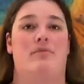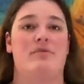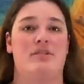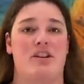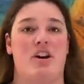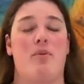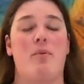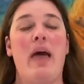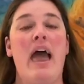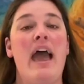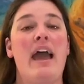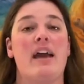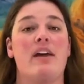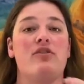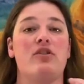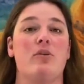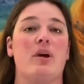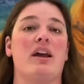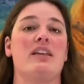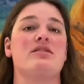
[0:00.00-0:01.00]
So
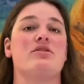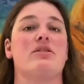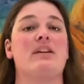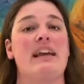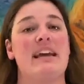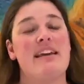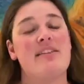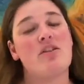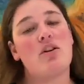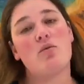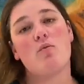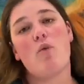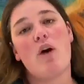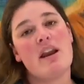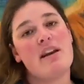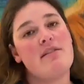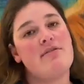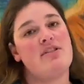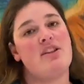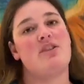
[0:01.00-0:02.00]
if you answered either
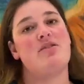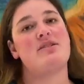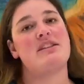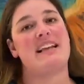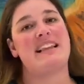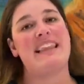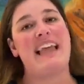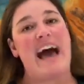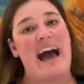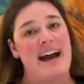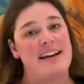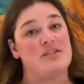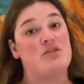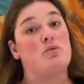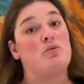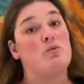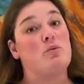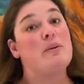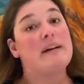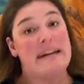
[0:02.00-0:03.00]
one of those last
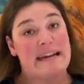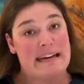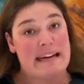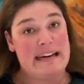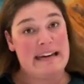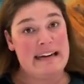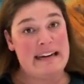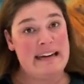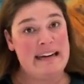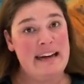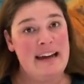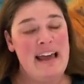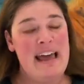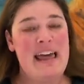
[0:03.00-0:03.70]
week,